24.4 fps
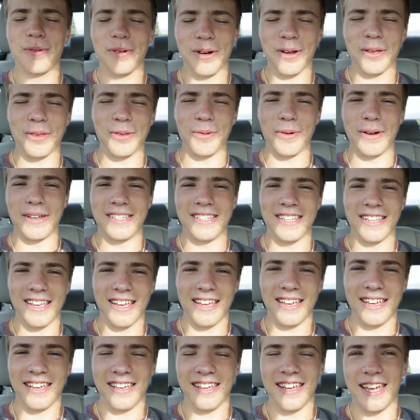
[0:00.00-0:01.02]
We're on the way to the
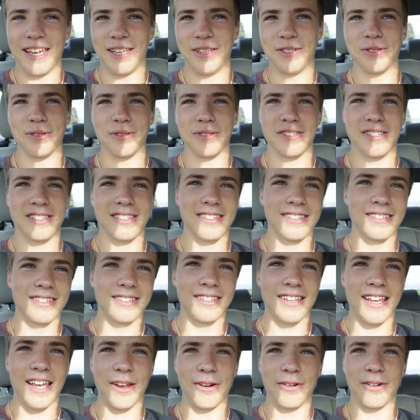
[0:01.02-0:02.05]
Angels
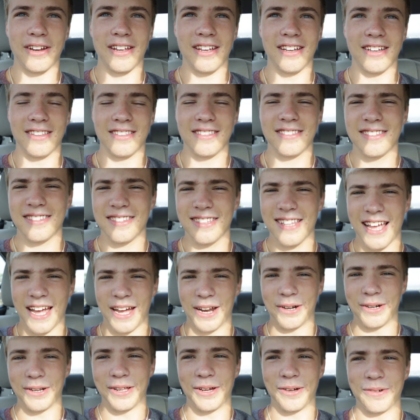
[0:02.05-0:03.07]
area.
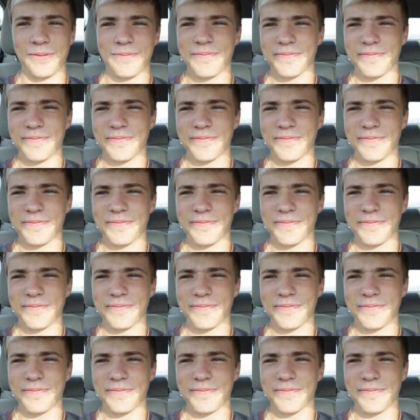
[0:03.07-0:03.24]
I don't know.